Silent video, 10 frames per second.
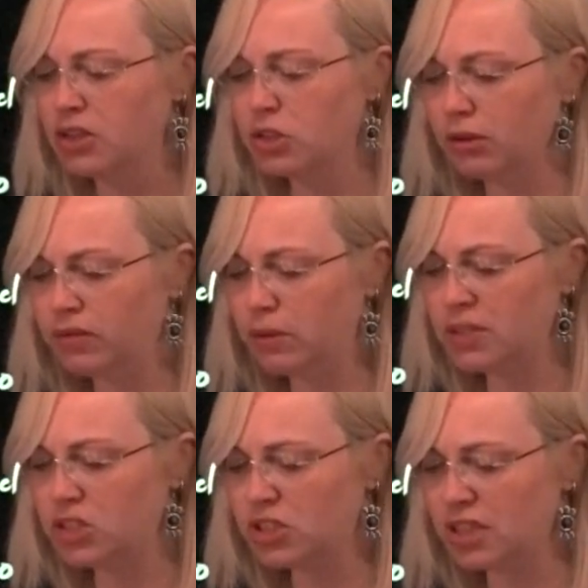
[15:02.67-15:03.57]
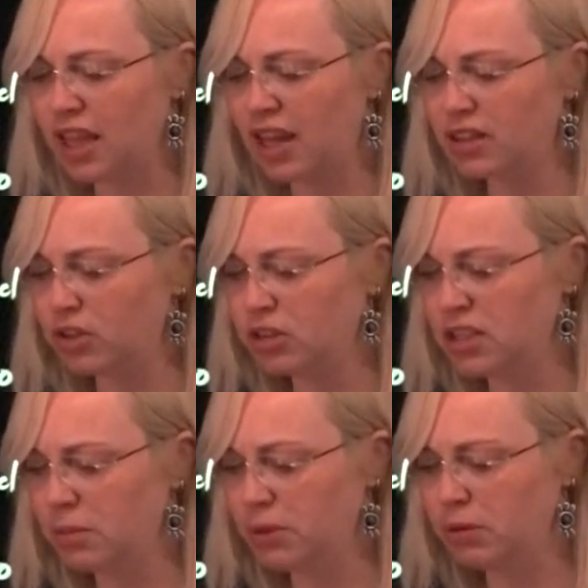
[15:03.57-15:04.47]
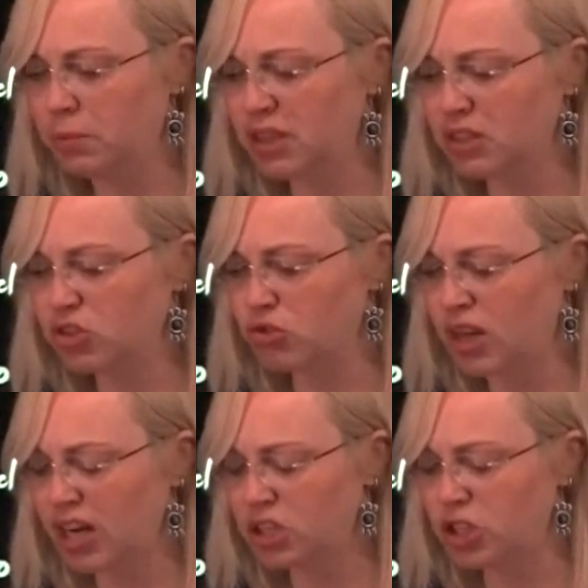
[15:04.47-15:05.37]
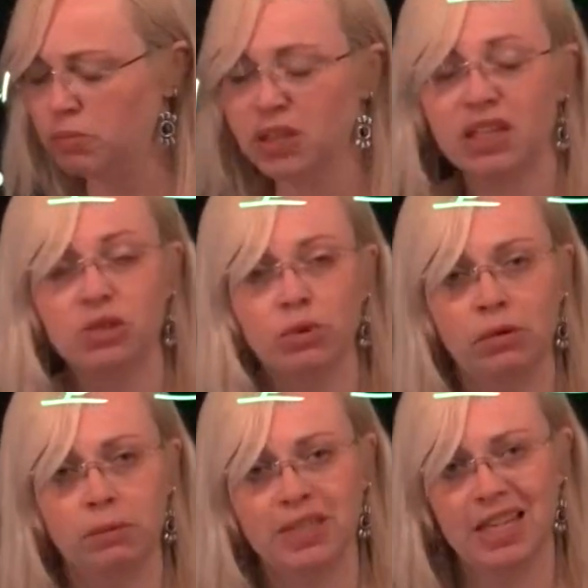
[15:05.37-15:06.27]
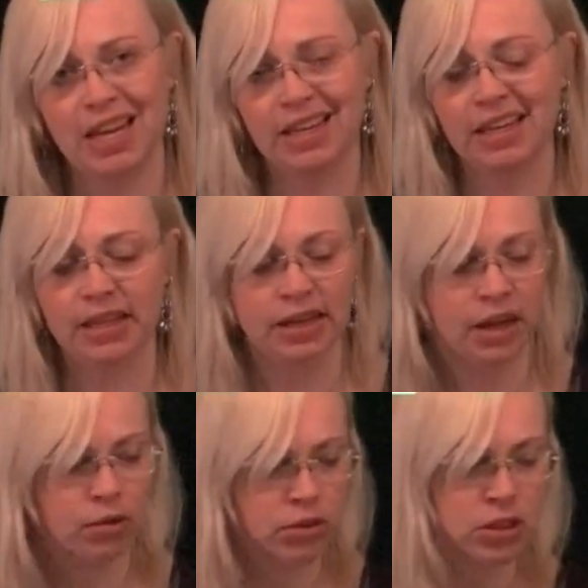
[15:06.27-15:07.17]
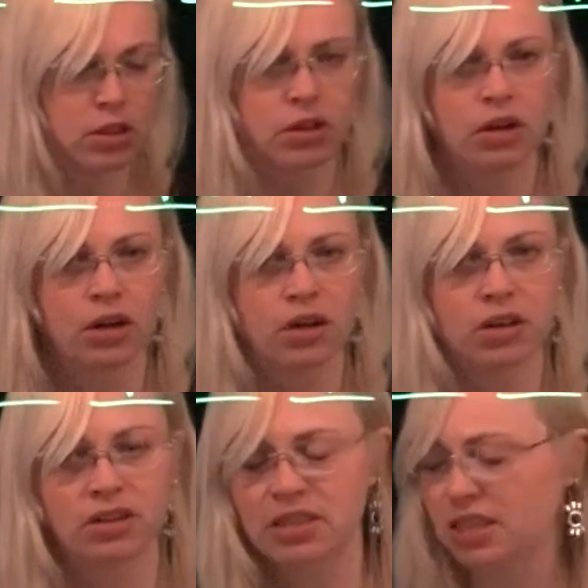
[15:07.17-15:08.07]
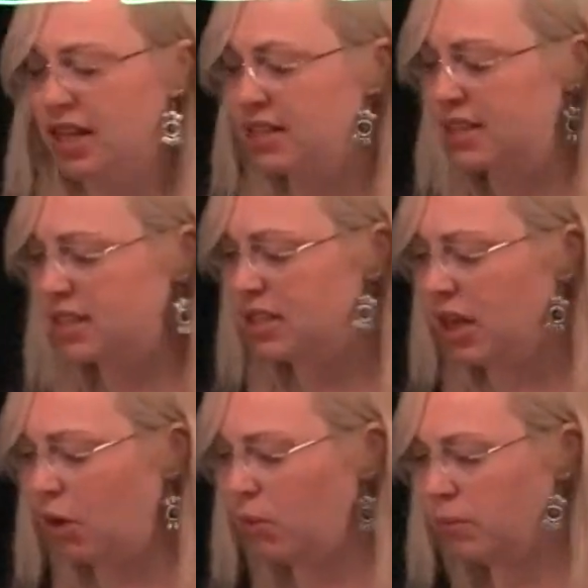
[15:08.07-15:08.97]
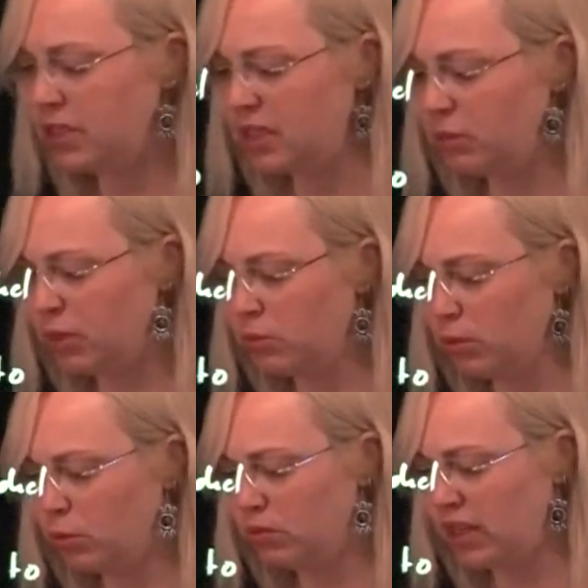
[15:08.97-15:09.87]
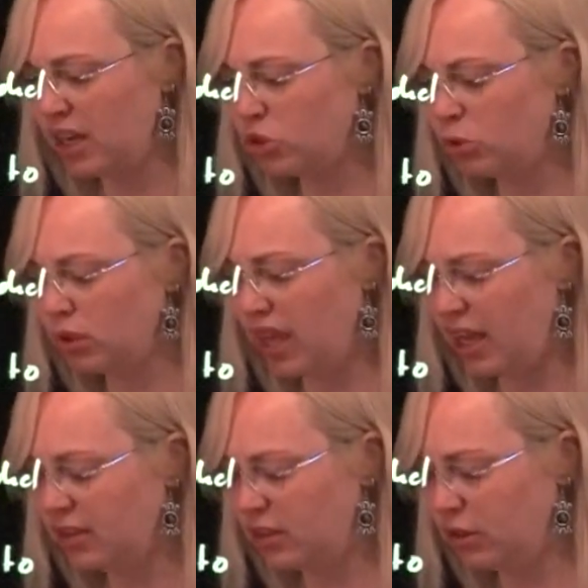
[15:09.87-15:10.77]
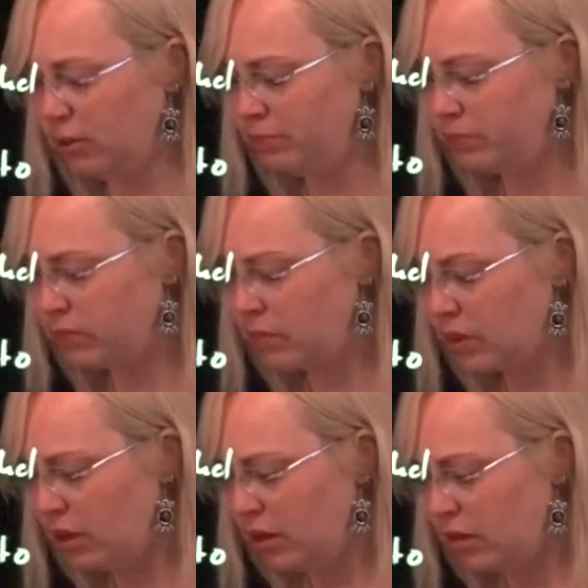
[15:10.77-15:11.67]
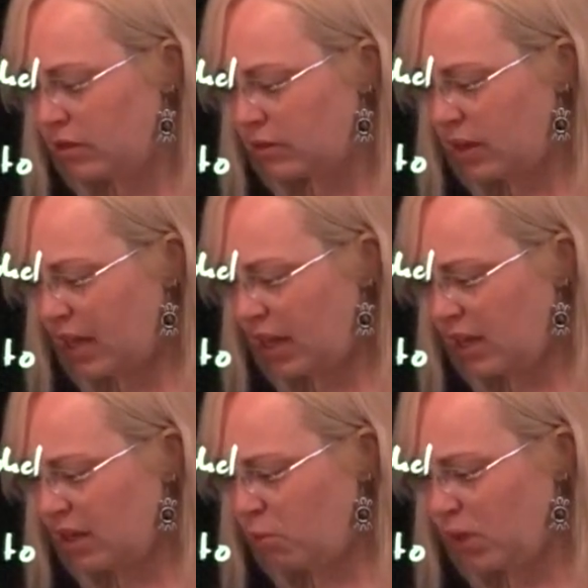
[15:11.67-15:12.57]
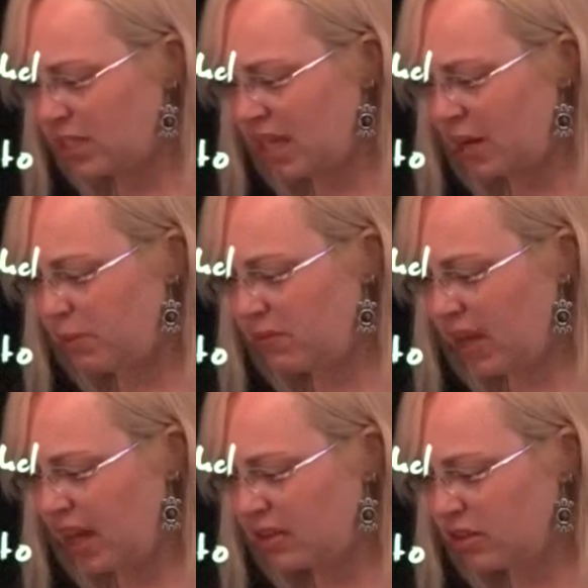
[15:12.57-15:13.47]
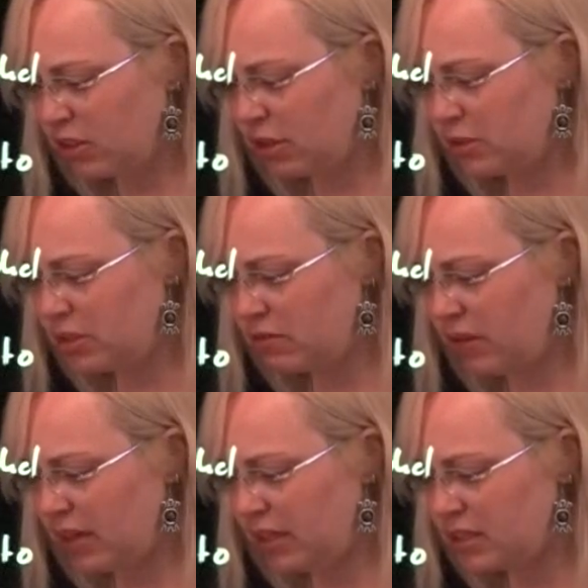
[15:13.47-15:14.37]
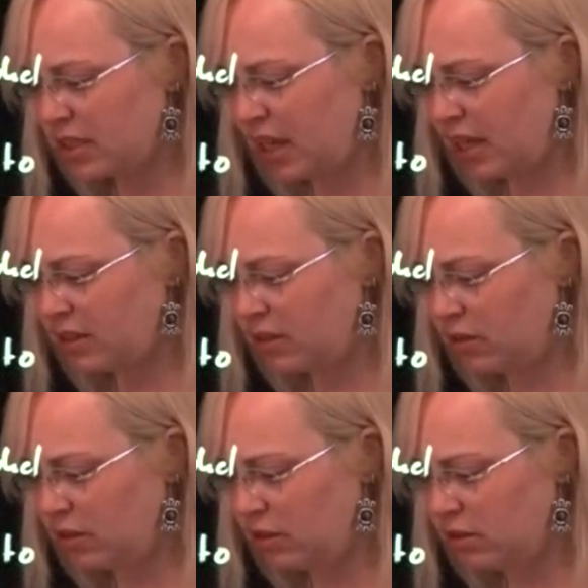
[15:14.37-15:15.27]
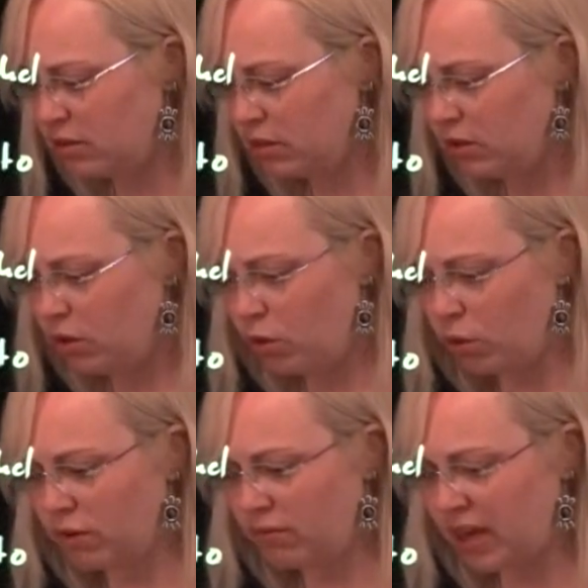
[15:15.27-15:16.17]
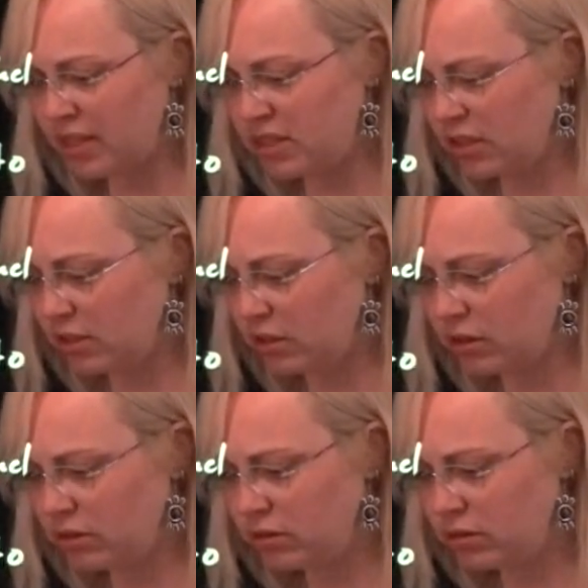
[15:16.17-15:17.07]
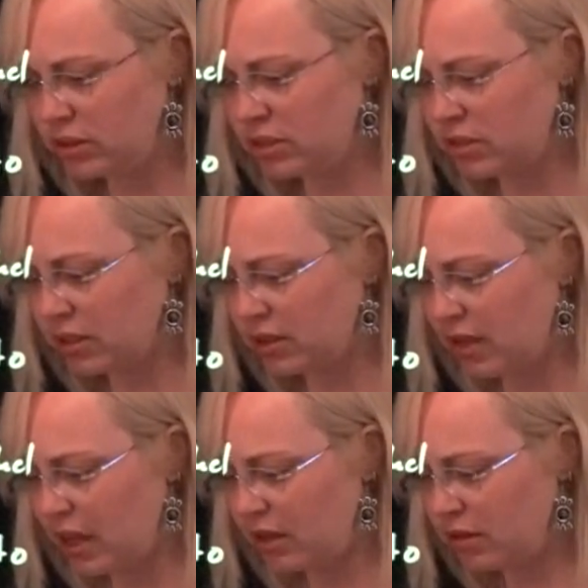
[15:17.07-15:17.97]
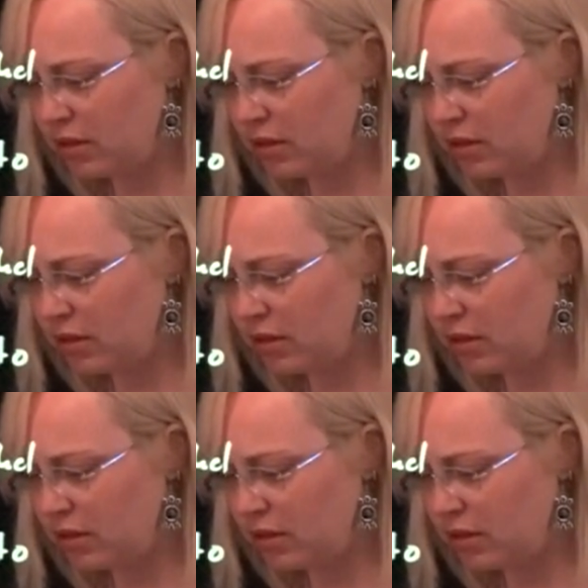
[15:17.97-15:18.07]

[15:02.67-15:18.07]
So if it was just a catheter tip, it would be extraction because we would be taking it out. In this case, that's not what we did. We removed the actual catheter. Okay, and what type of catheter? It was a venous catheter or a vascular. Let's look at that.